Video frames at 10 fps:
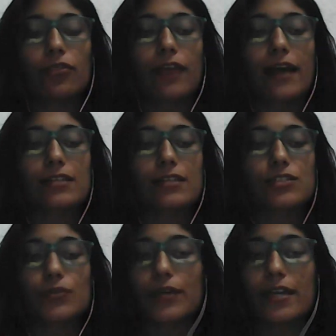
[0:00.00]

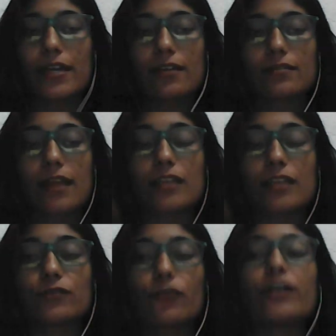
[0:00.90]
task 3,
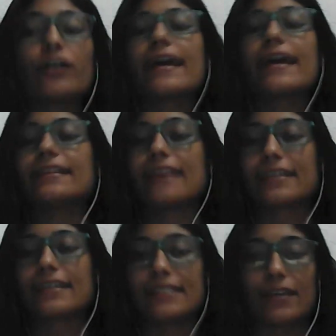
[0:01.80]
task 4, and
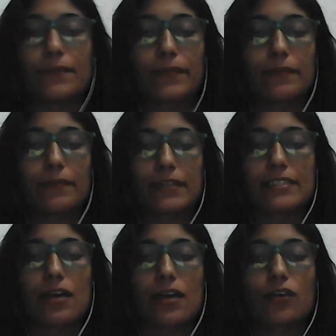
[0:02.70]
task 6,
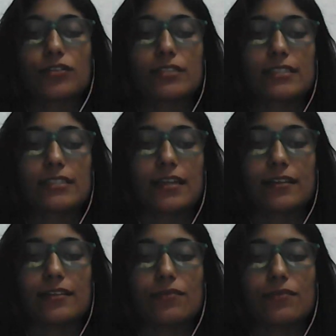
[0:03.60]
because the other is an
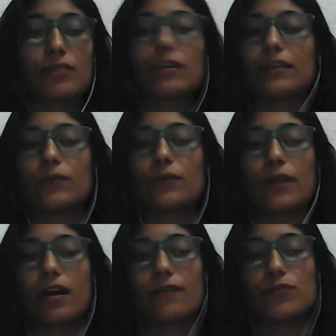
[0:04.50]
individual and we
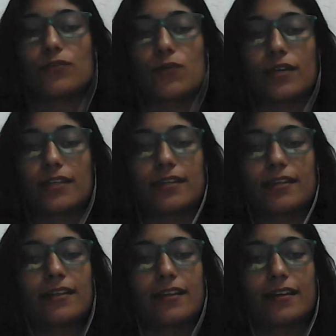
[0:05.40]
have to work
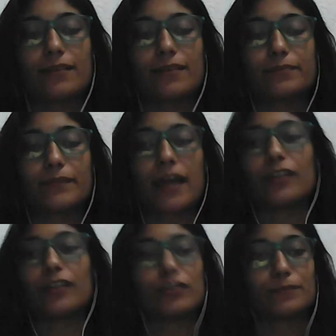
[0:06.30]
and
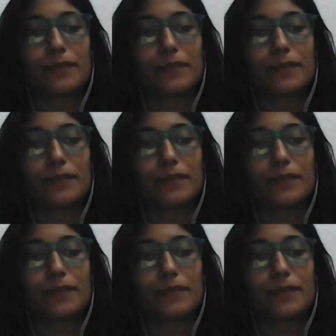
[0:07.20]
alone.